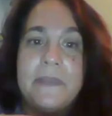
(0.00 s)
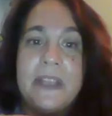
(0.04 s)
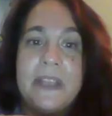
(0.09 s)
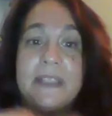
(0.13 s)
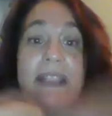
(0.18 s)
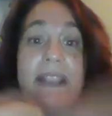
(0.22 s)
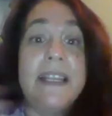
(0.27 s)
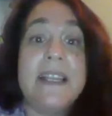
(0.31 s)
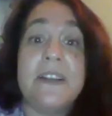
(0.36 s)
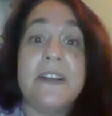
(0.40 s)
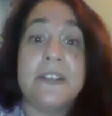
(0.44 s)

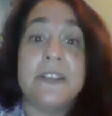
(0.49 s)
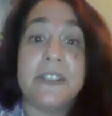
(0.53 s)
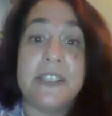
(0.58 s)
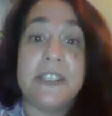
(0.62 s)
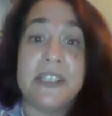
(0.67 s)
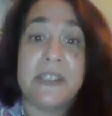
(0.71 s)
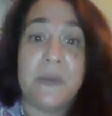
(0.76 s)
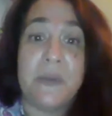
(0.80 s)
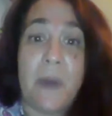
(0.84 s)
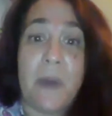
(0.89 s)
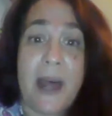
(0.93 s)
leaders
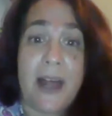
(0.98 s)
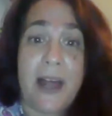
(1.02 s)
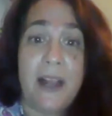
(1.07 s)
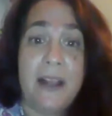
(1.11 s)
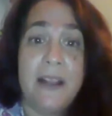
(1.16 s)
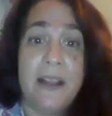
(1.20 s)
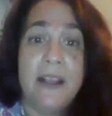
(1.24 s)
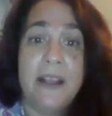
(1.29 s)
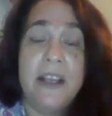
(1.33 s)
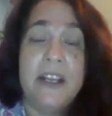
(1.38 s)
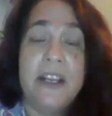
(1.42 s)
as
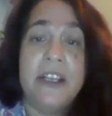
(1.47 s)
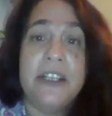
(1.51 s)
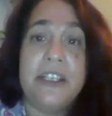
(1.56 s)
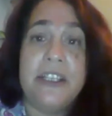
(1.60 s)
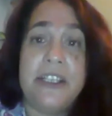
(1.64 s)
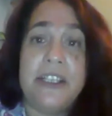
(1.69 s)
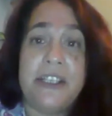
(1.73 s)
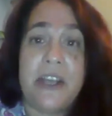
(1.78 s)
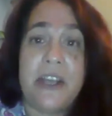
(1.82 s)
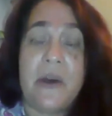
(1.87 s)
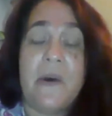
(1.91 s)
well.
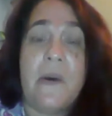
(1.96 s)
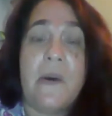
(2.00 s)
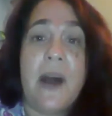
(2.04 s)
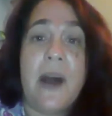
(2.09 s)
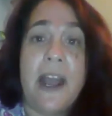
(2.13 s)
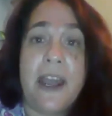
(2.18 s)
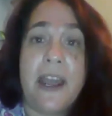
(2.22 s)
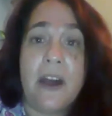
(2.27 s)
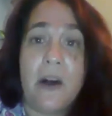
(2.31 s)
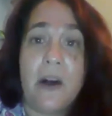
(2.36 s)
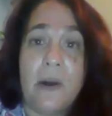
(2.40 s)
So
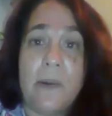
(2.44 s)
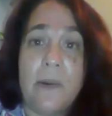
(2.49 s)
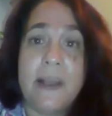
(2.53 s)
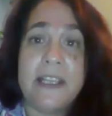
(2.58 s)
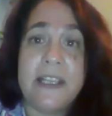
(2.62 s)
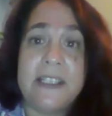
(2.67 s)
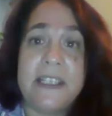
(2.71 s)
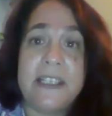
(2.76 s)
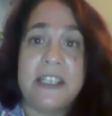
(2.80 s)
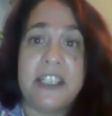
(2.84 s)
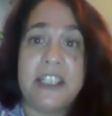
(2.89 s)
I
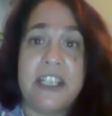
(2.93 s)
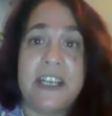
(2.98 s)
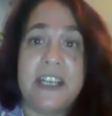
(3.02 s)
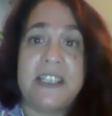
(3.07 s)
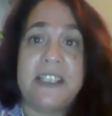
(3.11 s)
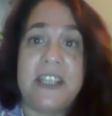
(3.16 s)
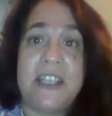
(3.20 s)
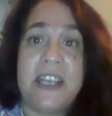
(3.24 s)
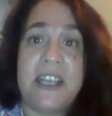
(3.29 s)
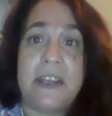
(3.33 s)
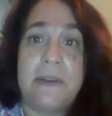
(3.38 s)
always
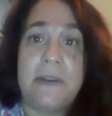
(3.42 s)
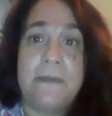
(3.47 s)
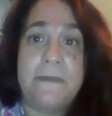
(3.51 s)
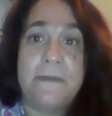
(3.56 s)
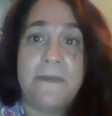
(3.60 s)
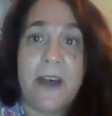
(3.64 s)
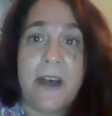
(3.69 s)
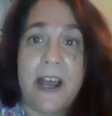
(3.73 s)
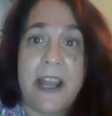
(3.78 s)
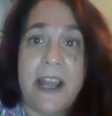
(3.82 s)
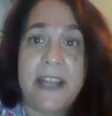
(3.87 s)
suggest that you
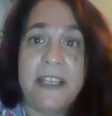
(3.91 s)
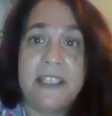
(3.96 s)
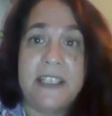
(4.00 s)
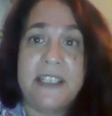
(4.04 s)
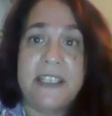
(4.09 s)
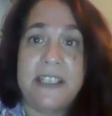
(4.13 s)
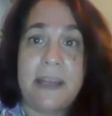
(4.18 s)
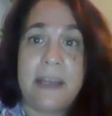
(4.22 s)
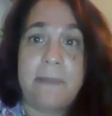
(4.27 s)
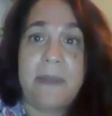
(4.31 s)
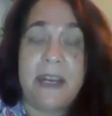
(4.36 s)
find
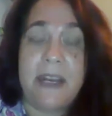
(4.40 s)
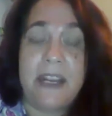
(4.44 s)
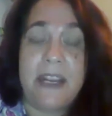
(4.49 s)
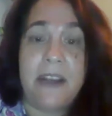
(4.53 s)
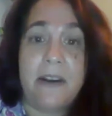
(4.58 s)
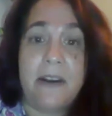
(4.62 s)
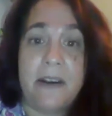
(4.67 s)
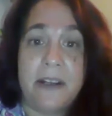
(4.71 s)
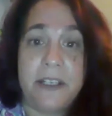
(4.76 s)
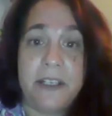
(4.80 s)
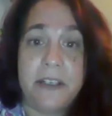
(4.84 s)
somebody
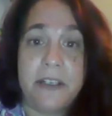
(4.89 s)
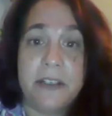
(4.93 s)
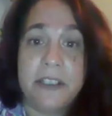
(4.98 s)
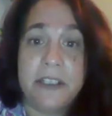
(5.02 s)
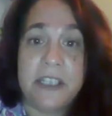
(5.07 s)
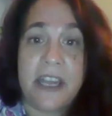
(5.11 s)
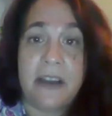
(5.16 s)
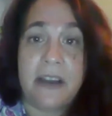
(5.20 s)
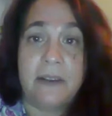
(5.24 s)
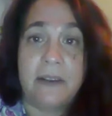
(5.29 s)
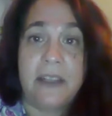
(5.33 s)
on your
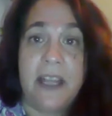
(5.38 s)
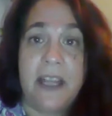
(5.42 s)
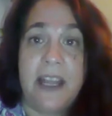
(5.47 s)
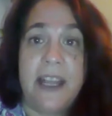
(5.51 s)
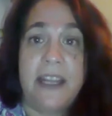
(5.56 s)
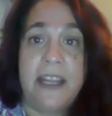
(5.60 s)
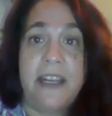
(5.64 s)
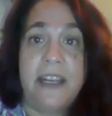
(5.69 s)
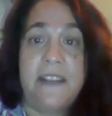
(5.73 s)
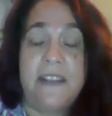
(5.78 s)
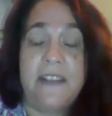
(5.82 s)

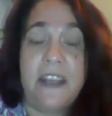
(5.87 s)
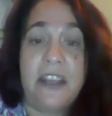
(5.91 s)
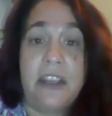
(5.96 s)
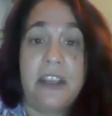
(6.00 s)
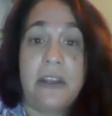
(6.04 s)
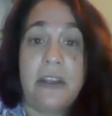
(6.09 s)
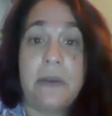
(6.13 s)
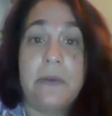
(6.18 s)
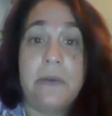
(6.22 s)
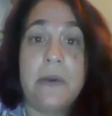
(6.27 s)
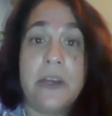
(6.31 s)
downline that
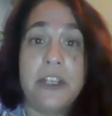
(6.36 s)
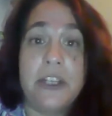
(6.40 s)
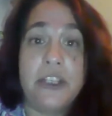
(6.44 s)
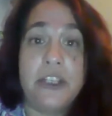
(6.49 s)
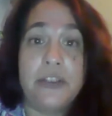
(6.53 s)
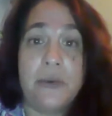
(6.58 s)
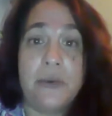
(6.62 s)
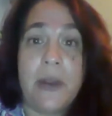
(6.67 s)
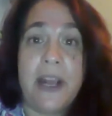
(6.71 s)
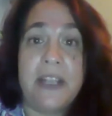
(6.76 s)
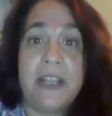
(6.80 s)
you can
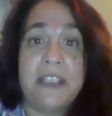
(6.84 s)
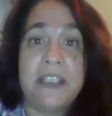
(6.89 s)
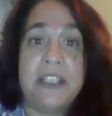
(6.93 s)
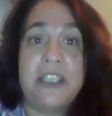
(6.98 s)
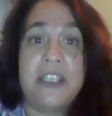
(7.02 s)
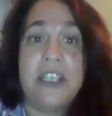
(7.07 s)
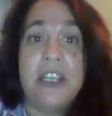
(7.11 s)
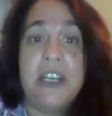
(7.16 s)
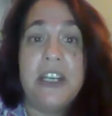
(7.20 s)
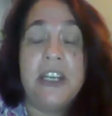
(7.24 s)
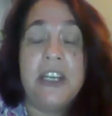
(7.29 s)

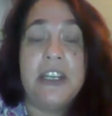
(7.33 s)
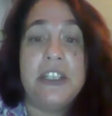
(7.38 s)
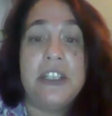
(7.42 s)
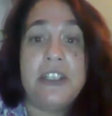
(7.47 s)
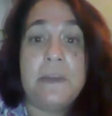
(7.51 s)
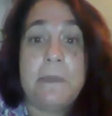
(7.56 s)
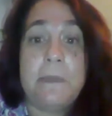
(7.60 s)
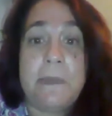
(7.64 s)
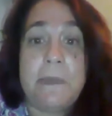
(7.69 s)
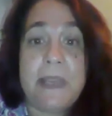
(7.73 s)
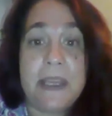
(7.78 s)
trust
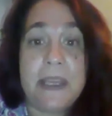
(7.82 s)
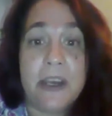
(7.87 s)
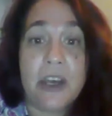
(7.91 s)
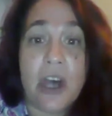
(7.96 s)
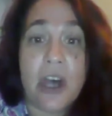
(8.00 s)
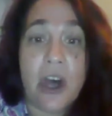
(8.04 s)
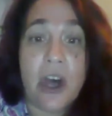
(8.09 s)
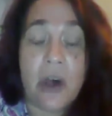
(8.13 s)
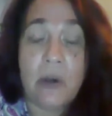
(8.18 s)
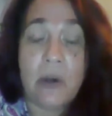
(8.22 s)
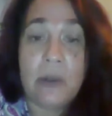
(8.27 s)
to be a
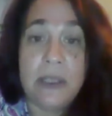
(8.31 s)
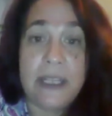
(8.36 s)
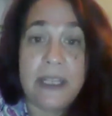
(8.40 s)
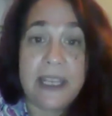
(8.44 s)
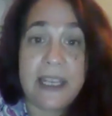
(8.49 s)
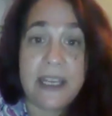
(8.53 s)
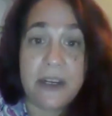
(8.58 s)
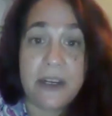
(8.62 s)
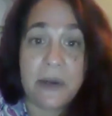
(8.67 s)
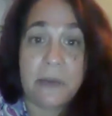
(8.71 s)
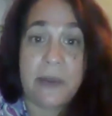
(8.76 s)

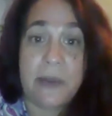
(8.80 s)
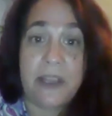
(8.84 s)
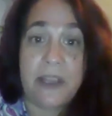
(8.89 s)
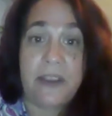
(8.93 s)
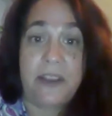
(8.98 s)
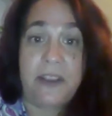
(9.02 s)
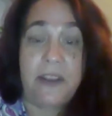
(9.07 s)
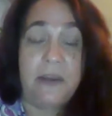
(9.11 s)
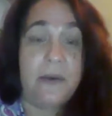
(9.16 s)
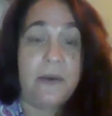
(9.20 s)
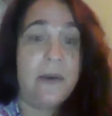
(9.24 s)
co-leader with
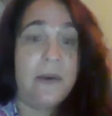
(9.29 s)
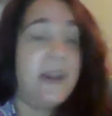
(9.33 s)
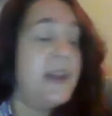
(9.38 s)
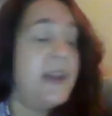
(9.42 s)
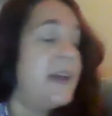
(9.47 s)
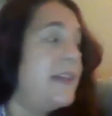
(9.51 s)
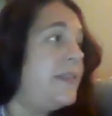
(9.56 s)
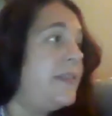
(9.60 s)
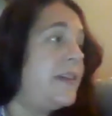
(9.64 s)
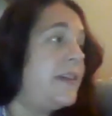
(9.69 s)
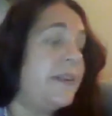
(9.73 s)
you.
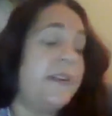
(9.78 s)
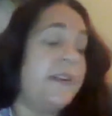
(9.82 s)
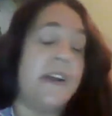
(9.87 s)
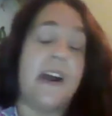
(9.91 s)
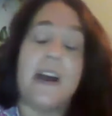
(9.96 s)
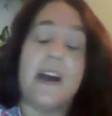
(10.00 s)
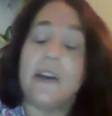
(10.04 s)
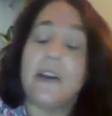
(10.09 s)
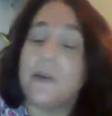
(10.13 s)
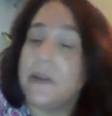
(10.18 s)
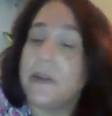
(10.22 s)
They're
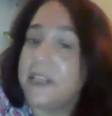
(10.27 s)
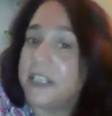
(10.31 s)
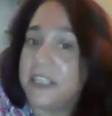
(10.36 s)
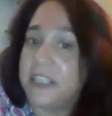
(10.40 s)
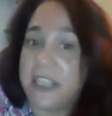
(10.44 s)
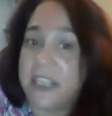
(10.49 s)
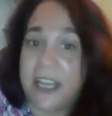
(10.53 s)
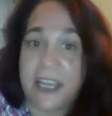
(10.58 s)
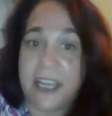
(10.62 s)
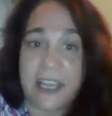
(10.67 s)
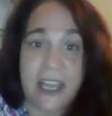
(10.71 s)
not going to
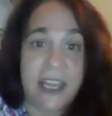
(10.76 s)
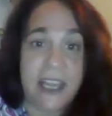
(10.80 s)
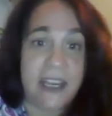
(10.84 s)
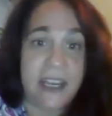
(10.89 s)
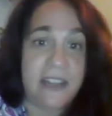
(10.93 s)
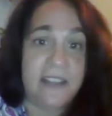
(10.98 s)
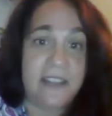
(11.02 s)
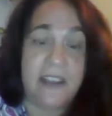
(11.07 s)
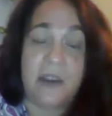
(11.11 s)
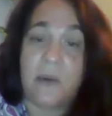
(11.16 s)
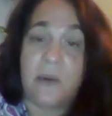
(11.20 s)
take
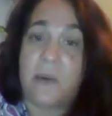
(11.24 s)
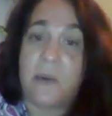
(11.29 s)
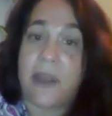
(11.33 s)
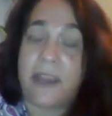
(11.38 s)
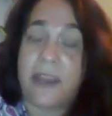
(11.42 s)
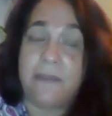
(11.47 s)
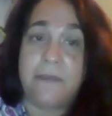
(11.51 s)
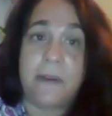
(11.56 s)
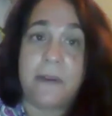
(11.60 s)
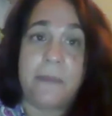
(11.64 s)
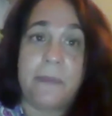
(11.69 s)
anything
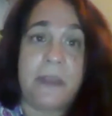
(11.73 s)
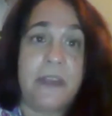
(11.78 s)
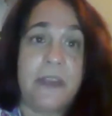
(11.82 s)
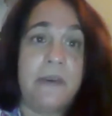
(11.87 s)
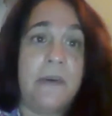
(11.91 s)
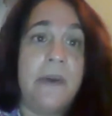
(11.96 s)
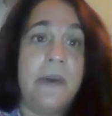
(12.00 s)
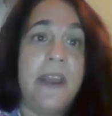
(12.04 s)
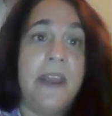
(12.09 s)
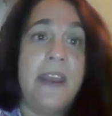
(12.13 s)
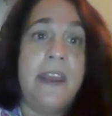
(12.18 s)
away from
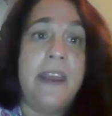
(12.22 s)
you.